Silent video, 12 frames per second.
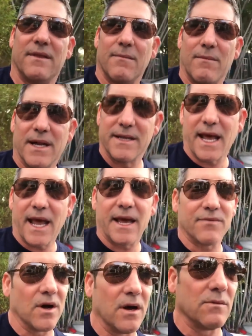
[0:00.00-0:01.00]
that my
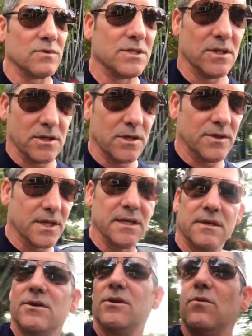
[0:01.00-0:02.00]
dad thought it was a good
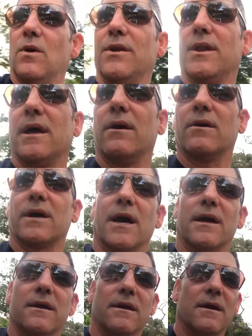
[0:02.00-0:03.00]
thing to do one day,
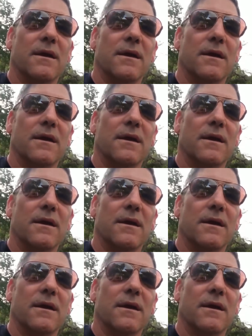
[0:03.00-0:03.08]
okay?